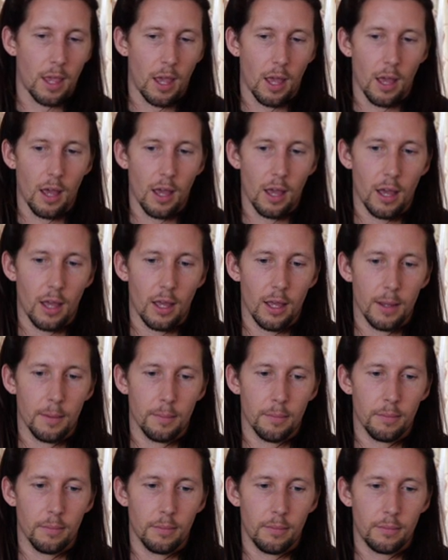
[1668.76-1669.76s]

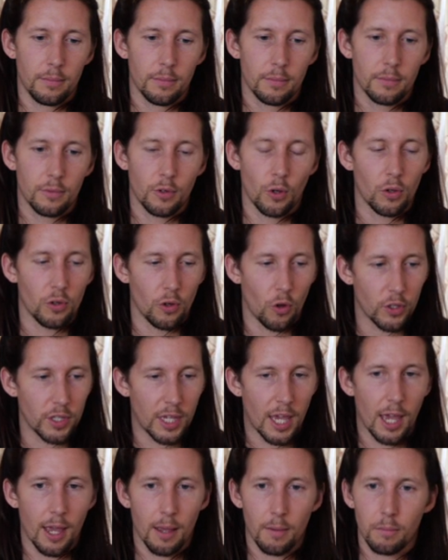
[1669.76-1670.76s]
not
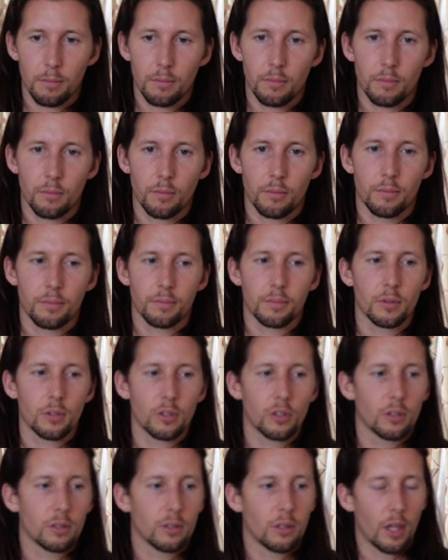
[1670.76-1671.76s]
yet.
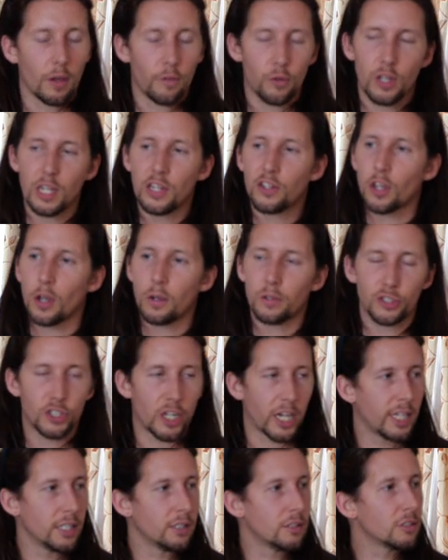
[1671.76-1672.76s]
If you need to go and
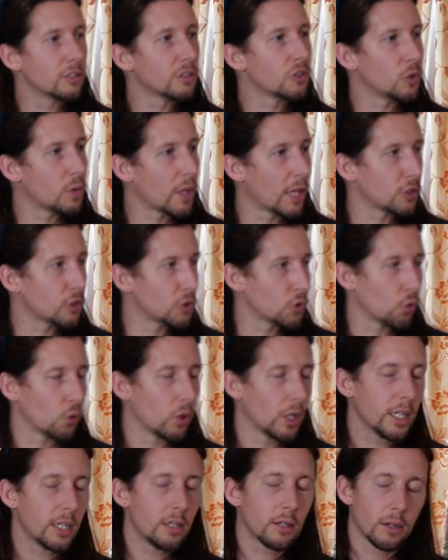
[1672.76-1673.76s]
change, do that
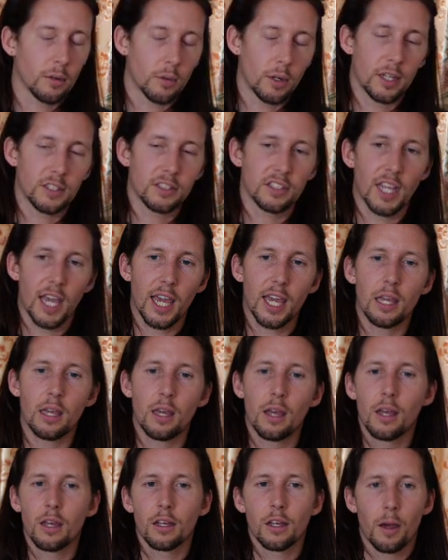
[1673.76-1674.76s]
shortly. When I say
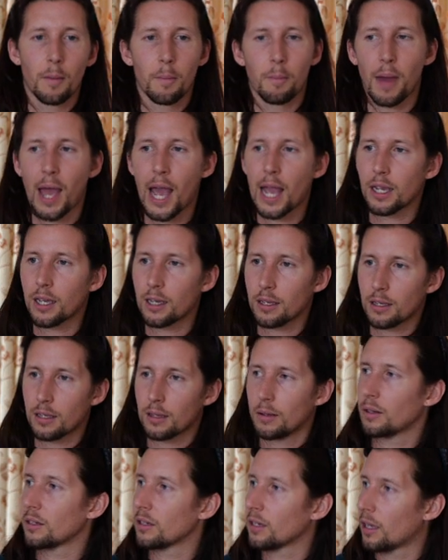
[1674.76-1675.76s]
come back,
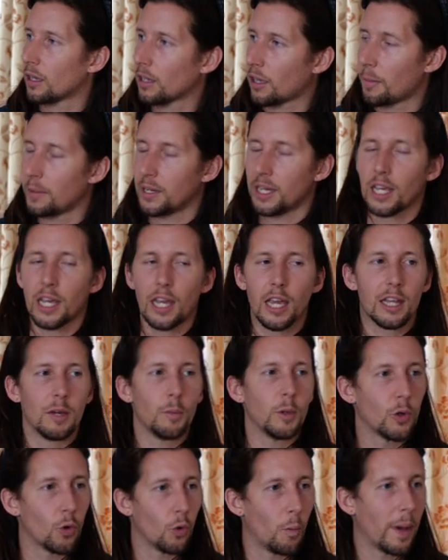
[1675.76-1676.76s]
come in here, and then
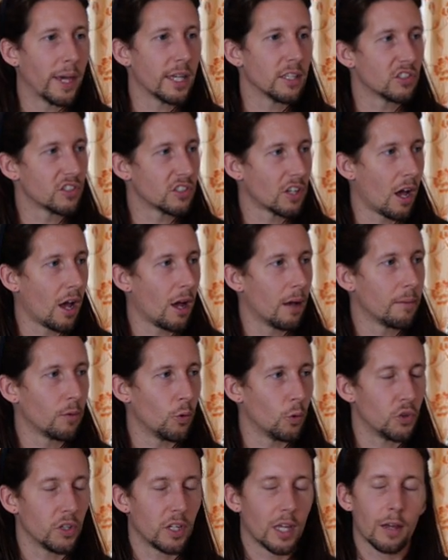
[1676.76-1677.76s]
we can all make a start
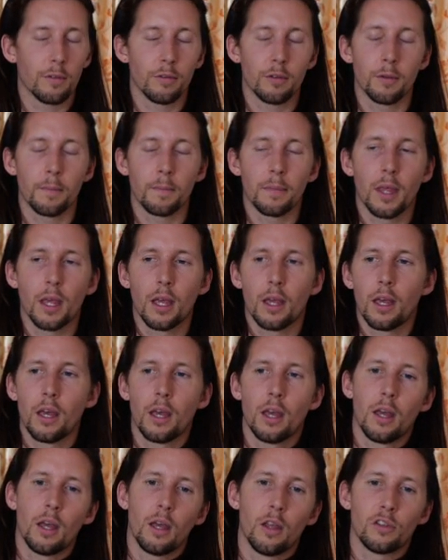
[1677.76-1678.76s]
all together.
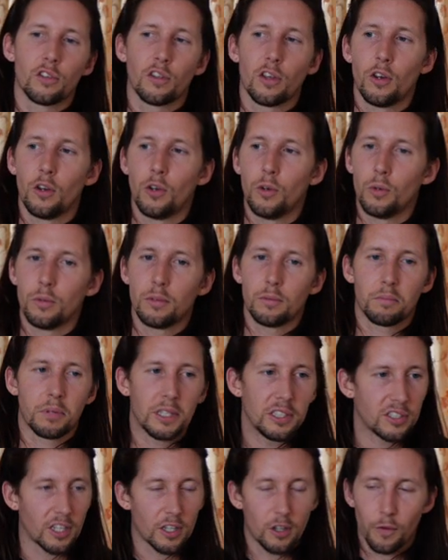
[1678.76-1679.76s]
So
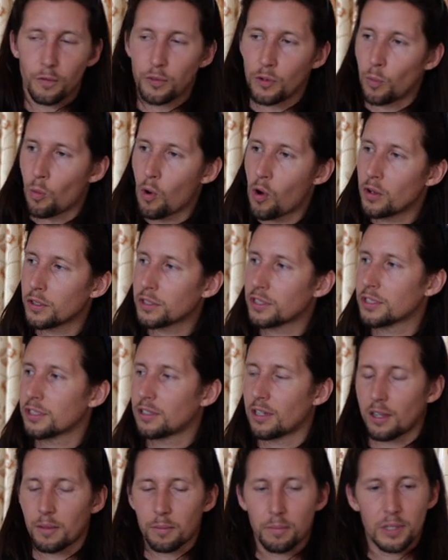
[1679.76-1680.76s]
please take off your watch.
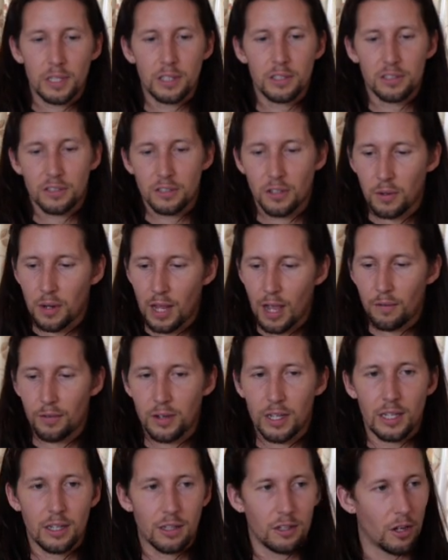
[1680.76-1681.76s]
Please don't have
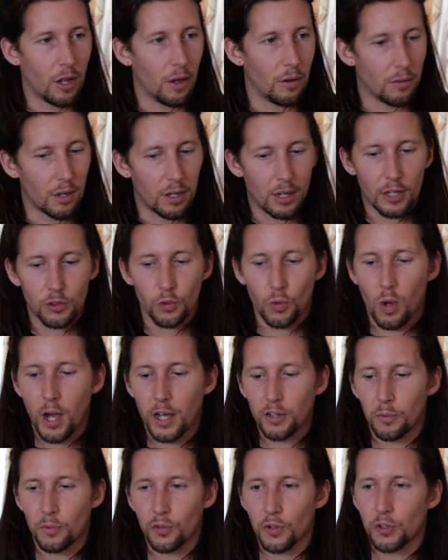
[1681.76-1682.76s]
any, you know, electrical
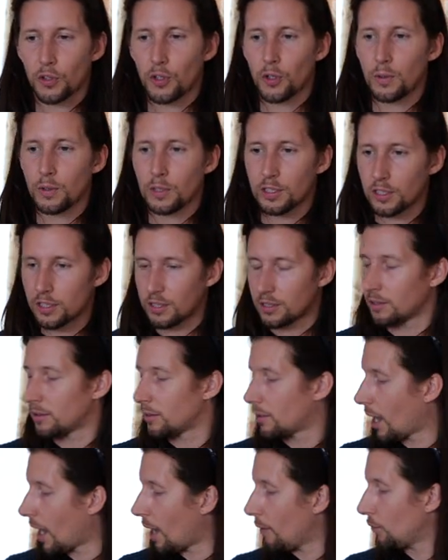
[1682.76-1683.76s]
items on you.
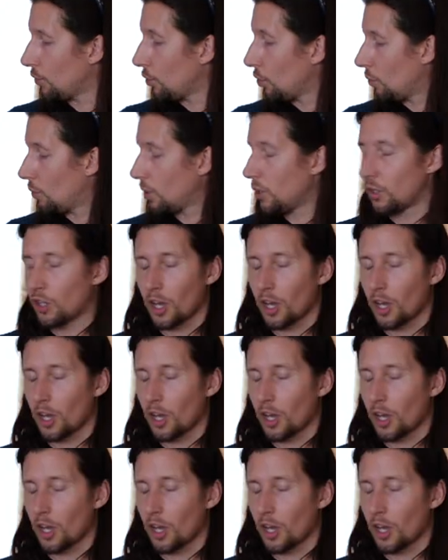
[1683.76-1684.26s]
Just have you, when you